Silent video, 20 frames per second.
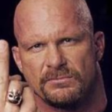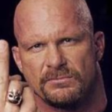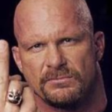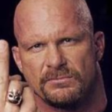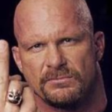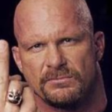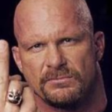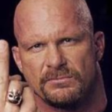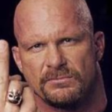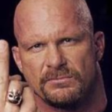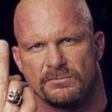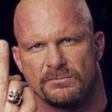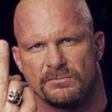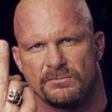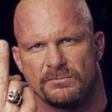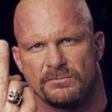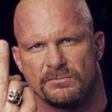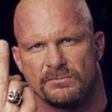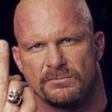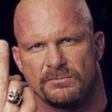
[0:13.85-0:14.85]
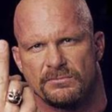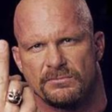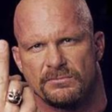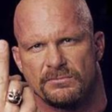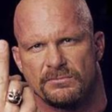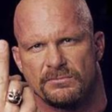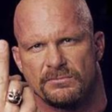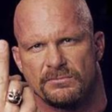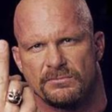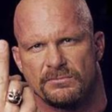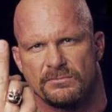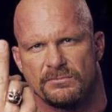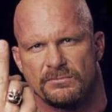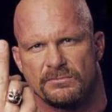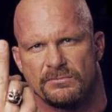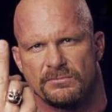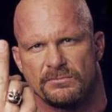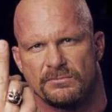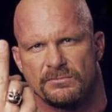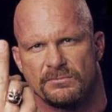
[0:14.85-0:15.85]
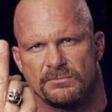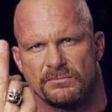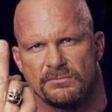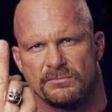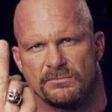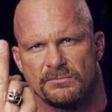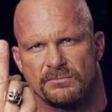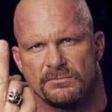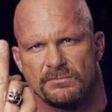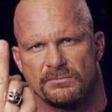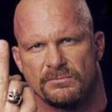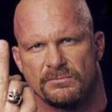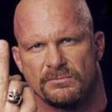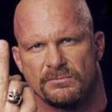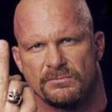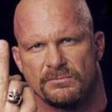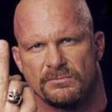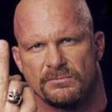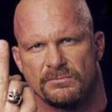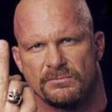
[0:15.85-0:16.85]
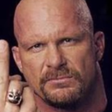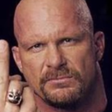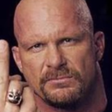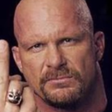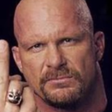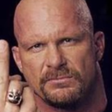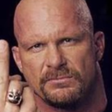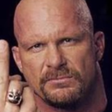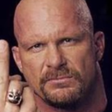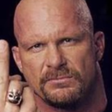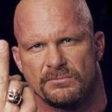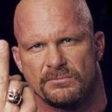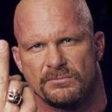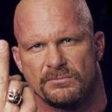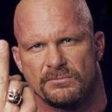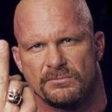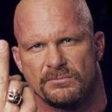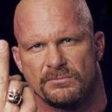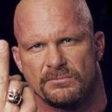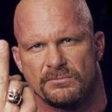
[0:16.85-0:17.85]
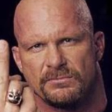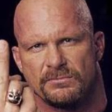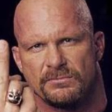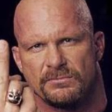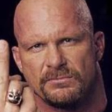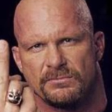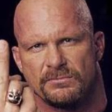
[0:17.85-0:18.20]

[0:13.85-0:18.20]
(no lip movement)